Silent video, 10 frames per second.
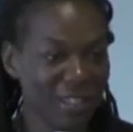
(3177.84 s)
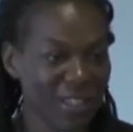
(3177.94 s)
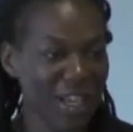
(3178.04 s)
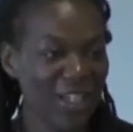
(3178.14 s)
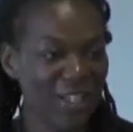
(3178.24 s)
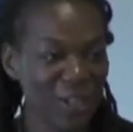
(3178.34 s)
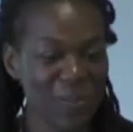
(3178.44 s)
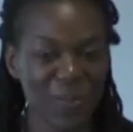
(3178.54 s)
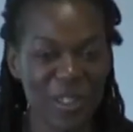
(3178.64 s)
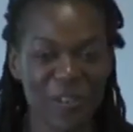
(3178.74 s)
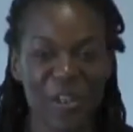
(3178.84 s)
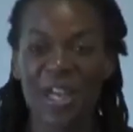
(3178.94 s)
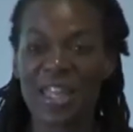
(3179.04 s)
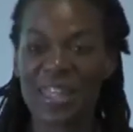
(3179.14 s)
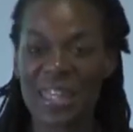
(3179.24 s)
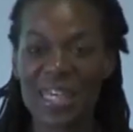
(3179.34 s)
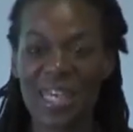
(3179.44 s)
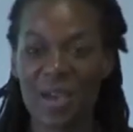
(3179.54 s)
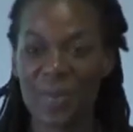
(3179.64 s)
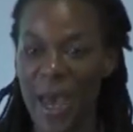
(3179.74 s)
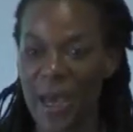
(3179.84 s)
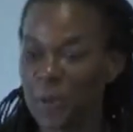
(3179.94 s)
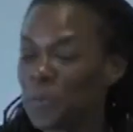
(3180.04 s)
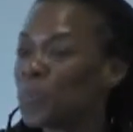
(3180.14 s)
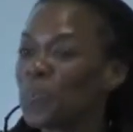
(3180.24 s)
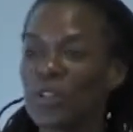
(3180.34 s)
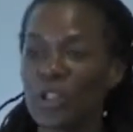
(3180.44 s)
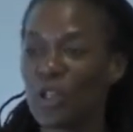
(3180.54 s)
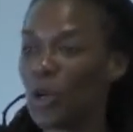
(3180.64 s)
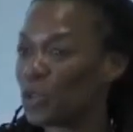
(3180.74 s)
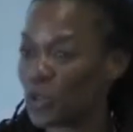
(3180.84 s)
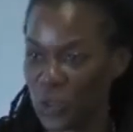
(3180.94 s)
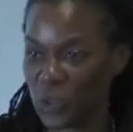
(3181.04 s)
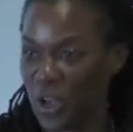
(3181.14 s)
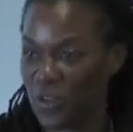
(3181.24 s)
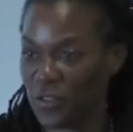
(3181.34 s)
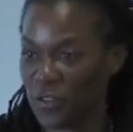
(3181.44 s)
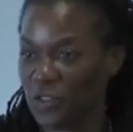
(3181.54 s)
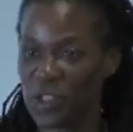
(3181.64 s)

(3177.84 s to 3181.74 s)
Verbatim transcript: in, in terms of thinking about the culture of